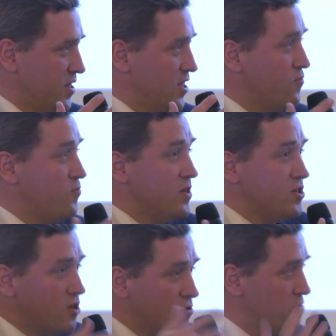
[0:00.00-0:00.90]
If we
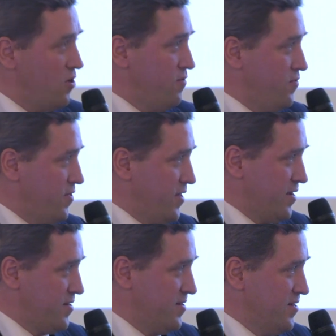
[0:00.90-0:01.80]
don't offer
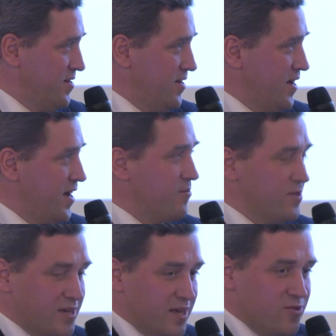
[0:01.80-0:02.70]
that, I
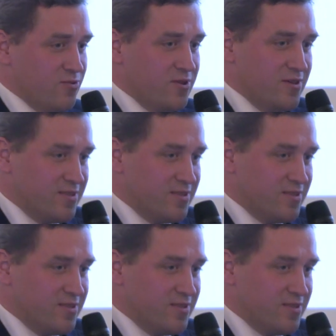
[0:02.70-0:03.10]
will tell you,